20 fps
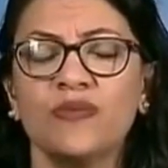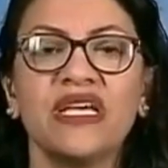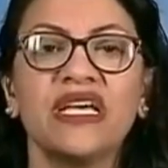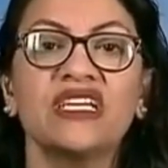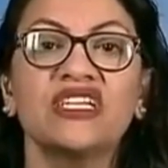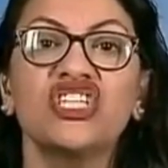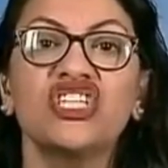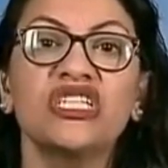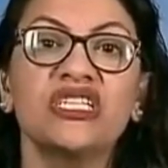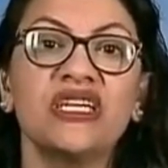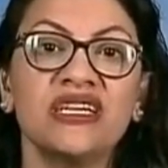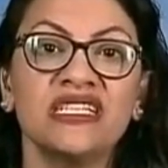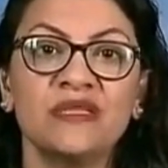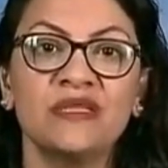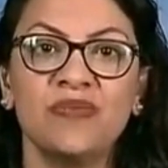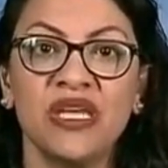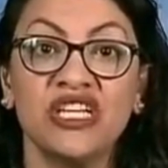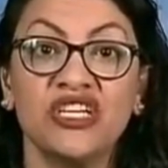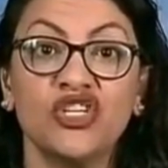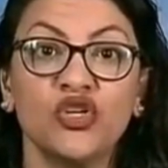because she does
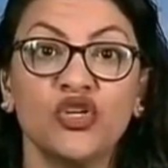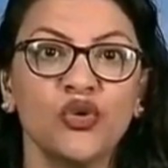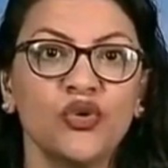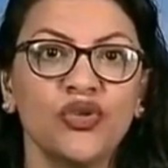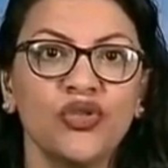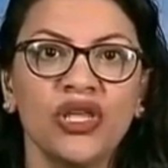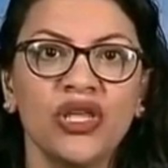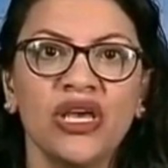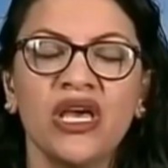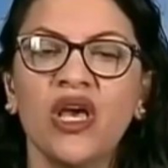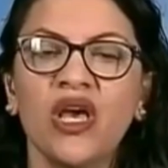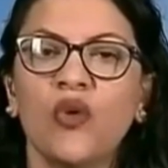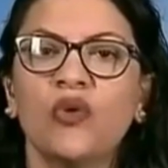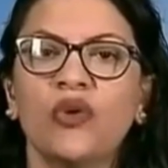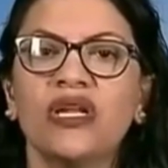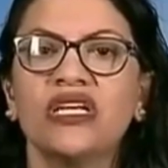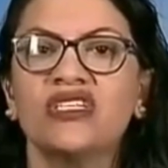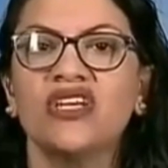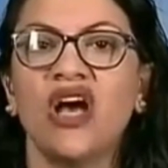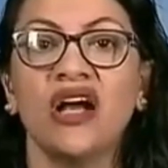speak truth
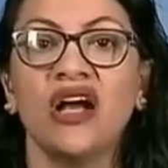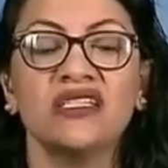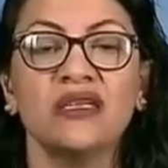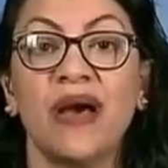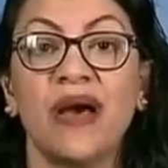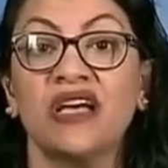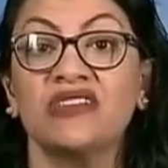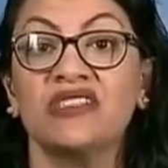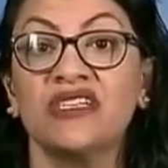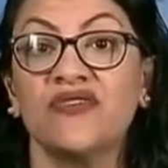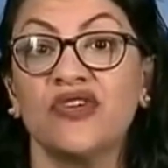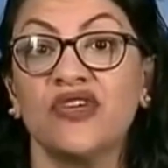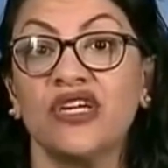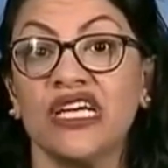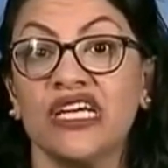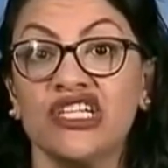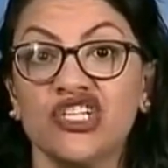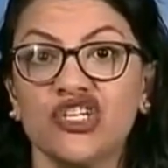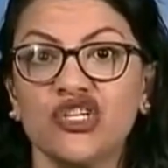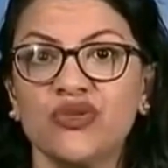when it talks about
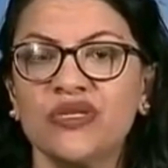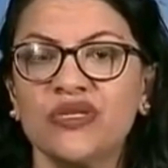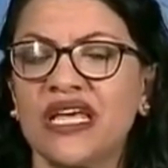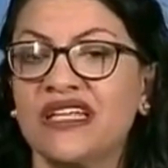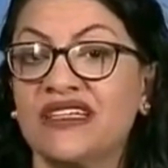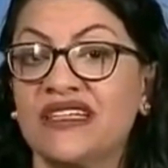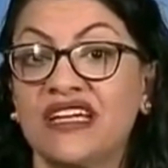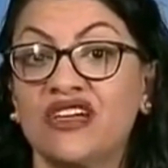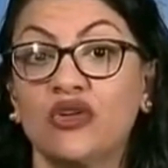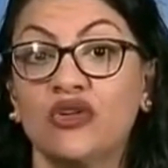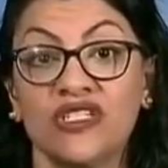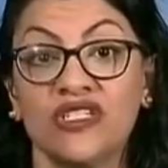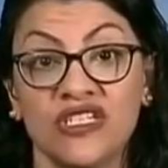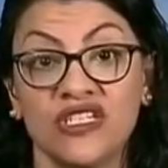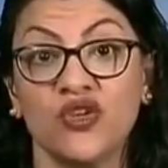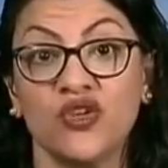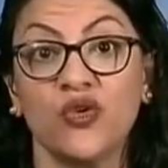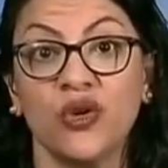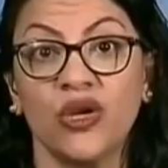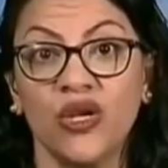different issues that they don't
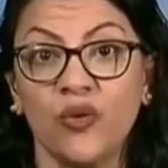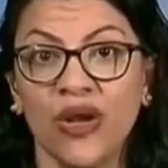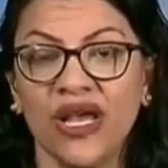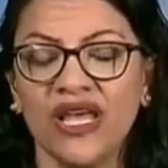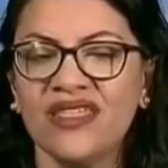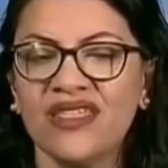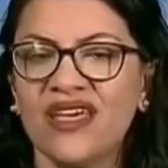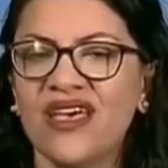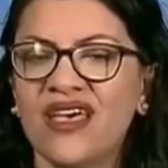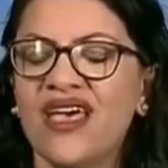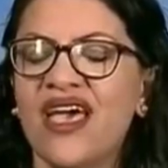disagree with.